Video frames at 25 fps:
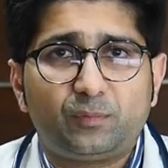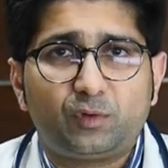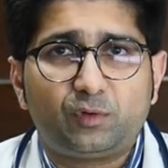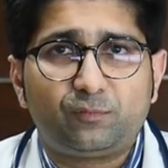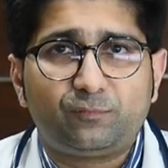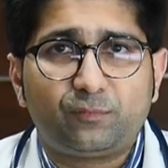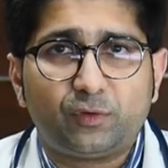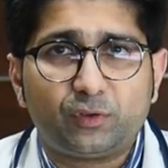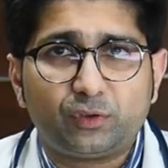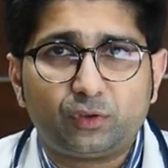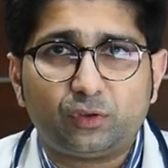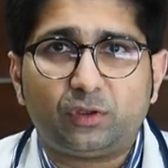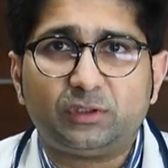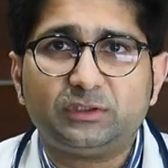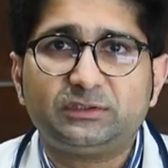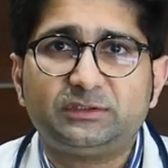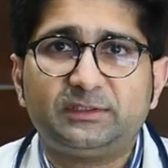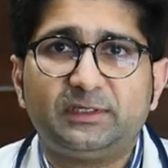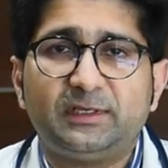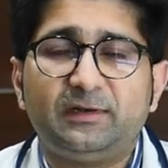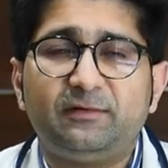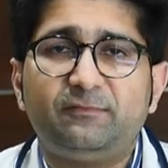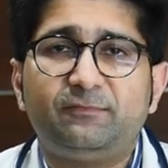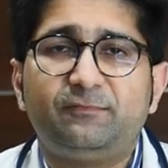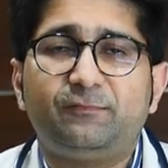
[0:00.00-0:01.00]
for
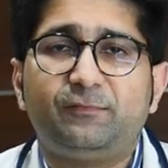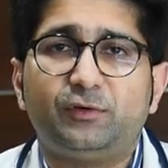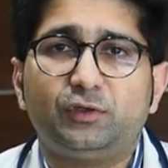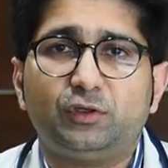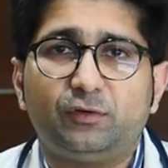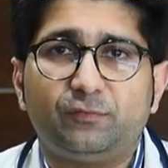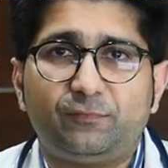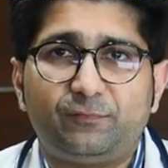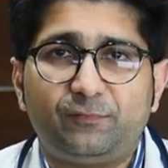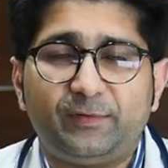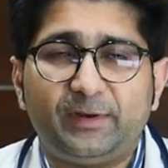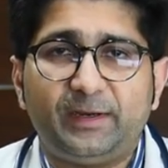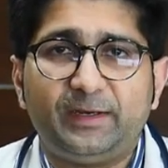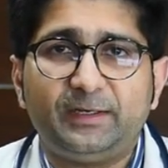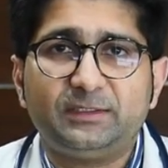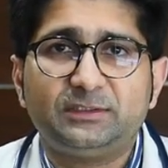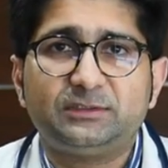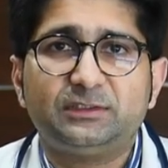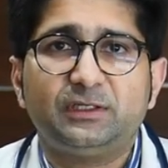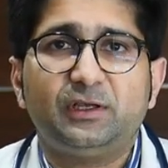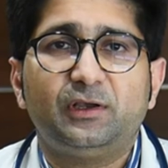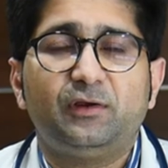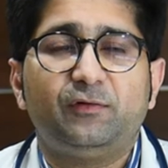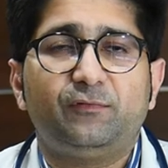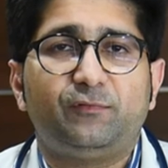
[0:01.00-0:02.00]
yourself, for your
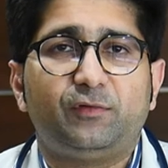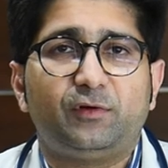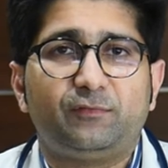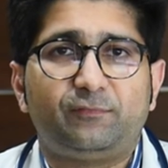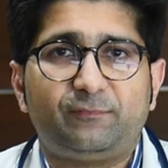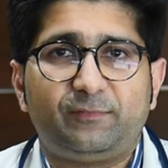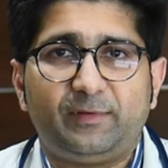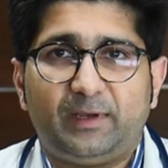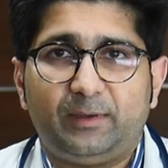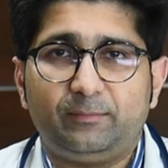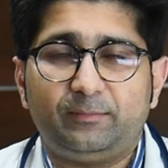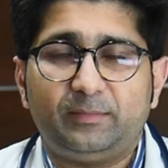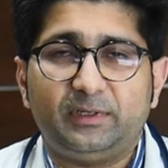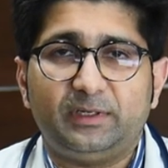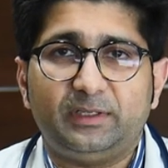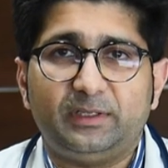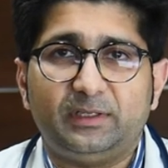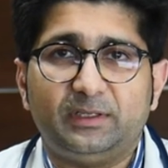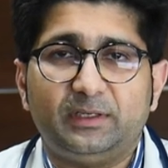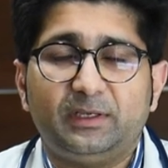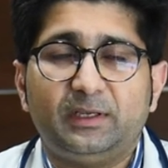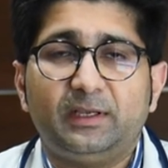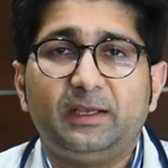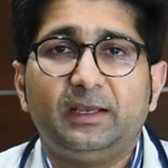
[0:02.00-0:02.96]
friends, for family.